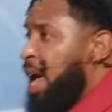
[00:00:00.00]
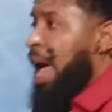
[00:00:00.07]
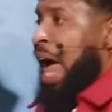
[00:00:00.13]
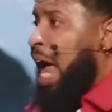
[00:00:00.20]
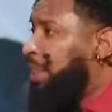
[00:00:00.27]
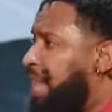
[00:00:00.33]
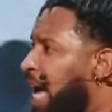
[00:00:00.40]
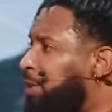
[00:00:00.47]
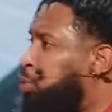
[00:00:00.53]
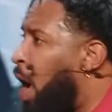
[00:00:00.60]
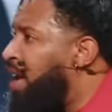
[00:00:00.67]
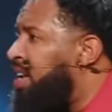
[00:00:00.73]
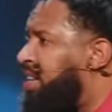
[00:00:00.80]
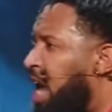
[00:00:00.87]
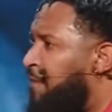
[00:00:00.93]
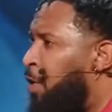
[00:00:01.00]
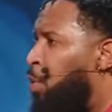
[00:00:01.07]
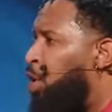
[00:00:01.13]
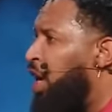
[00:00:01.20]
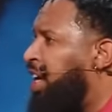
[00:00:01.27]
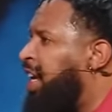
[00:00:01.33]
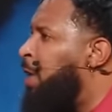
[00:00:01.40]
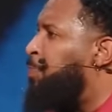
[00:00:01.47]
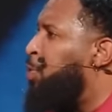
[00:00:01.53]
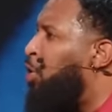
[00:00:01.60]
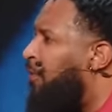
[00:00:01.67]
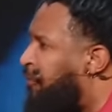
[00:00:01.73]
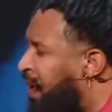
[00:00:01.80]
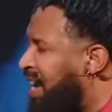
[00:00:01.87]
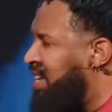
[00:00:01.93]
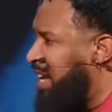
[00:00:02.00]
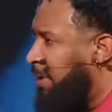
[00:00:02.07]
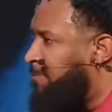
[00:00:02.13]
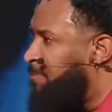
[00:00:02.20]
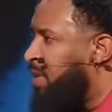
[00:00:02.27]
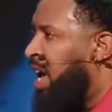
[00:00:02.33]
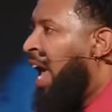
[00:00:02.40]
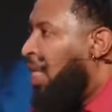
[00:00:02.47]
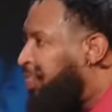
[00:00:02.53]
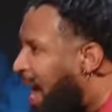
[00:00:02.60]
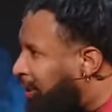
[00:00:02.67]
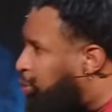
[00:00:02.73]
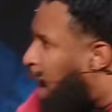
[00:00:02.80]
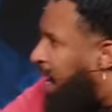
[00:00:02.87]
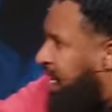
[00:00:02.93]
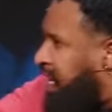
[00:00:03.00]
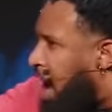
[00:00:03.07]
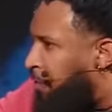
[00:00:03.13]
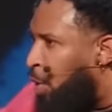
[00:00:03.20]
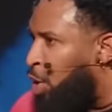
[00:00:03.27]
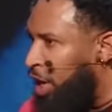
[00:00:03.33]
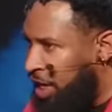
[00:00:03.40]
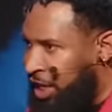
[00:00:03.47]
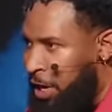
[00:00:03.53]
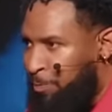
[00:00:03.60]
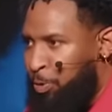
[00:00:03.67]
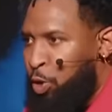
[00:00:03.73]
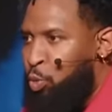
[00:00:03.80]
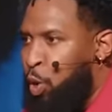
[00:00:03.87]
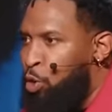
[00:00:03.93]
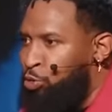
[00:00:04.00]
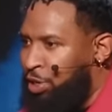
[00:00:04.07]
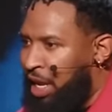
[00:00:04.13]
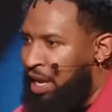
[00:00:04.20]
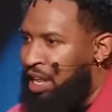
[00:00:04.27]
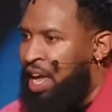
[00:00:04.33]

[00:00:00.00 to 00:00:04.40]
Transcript: And that's why the devil want to keep you offended. That's why the devil want to keep you wounded.